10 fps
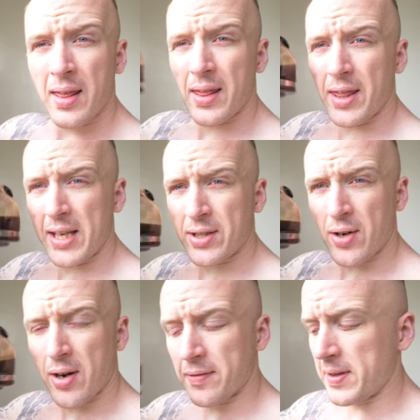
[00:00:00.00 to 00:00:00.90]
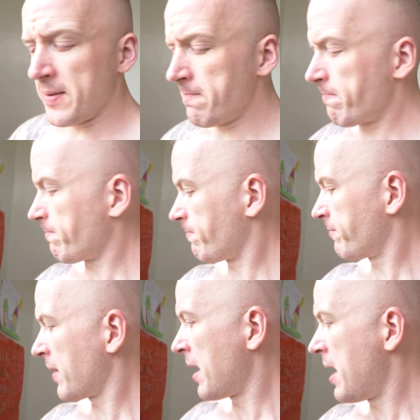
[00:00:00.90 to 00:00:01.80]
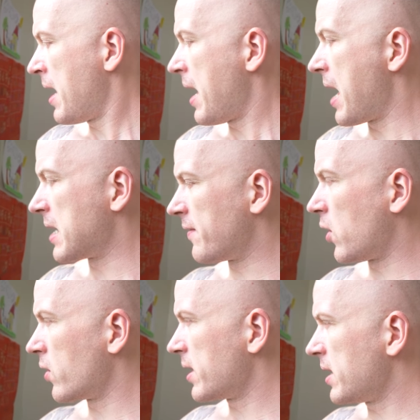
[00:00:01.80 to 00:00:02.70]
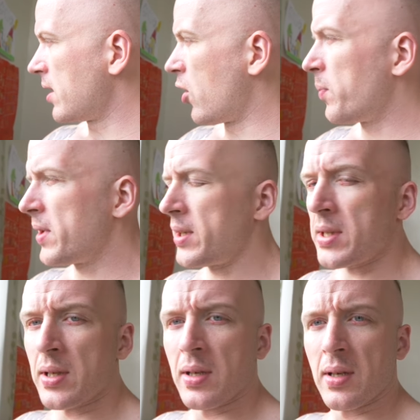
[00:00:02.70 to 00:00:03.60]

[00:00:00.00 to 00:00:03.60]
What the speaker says: this coffee, and I've already opened